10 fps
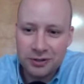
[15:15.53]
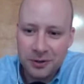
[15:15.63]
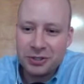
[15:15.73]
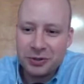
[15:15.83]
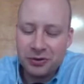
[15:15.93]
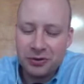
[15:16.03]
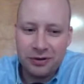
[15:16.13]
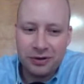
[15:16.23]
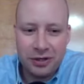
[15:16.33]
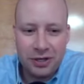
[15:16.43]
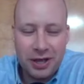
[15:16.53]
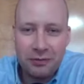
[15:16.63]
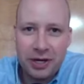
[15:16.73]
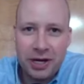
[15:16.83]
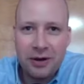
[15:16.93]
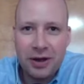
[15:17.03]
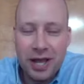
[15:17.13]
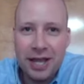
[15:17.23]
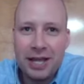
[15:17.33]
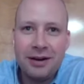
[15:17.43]
So every now
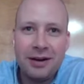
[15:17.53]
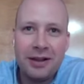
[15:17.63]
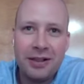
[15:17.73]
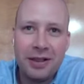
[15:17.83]
and and